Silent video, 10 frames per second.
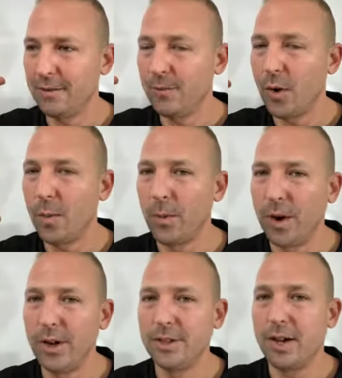form
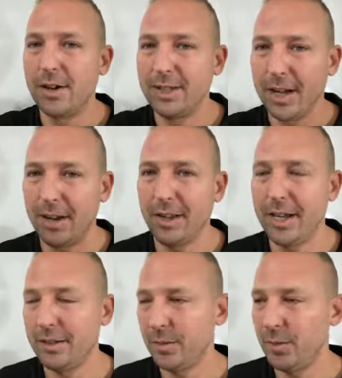words, to
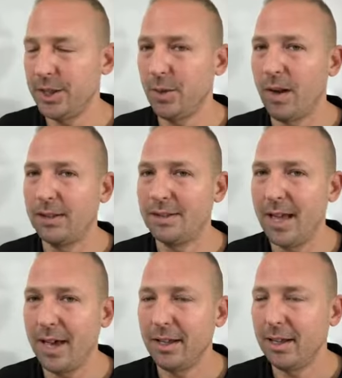articulate what you want to
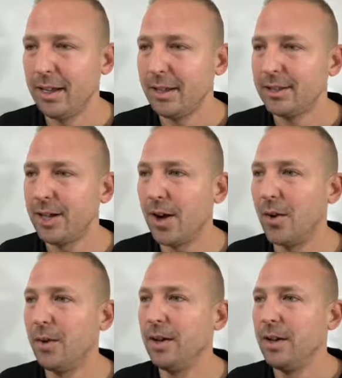say.
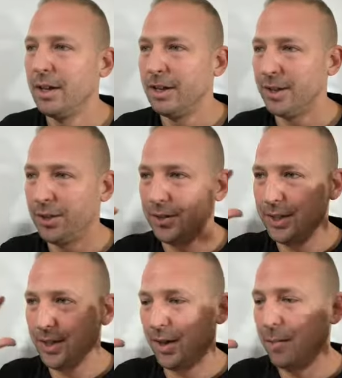So you're
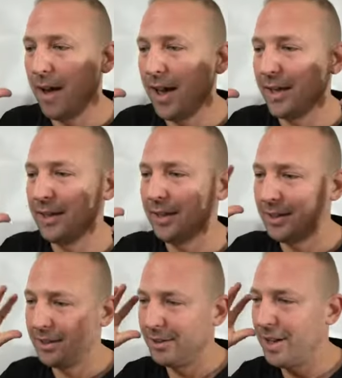using your mind
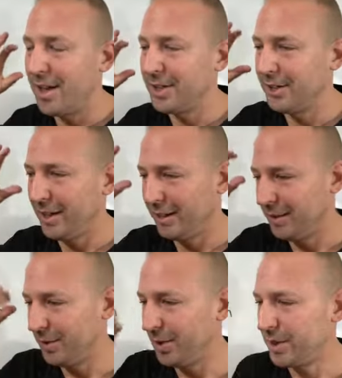logically
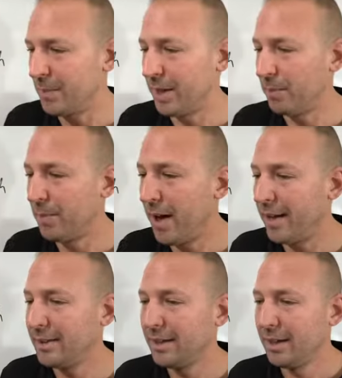to do something,
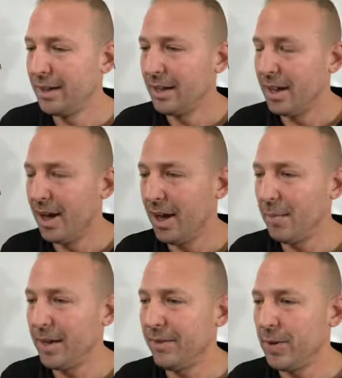but
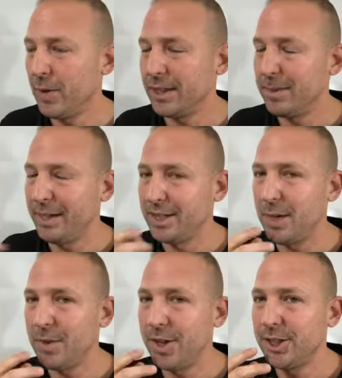if you were to speak
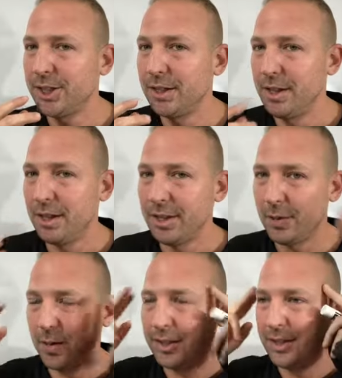gibberish,
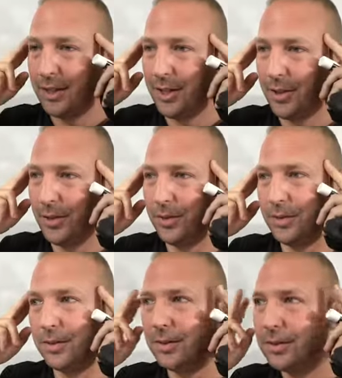
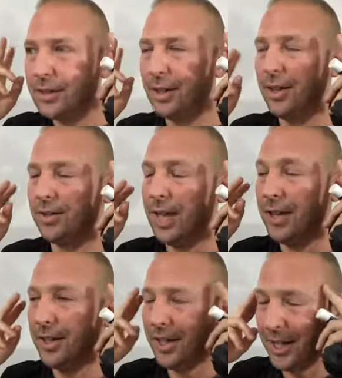
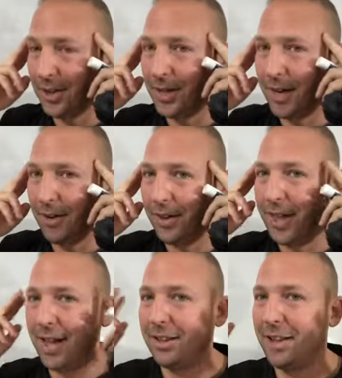technically you get rid of
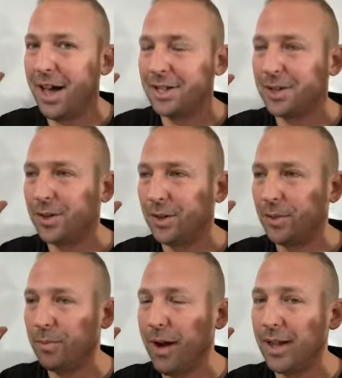that
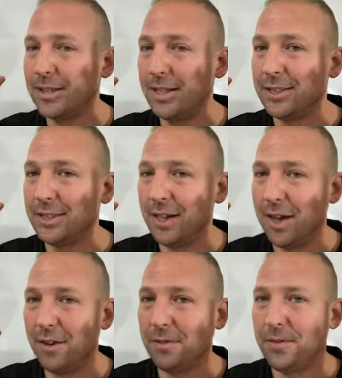logical process
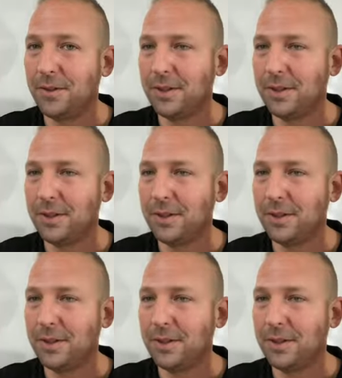of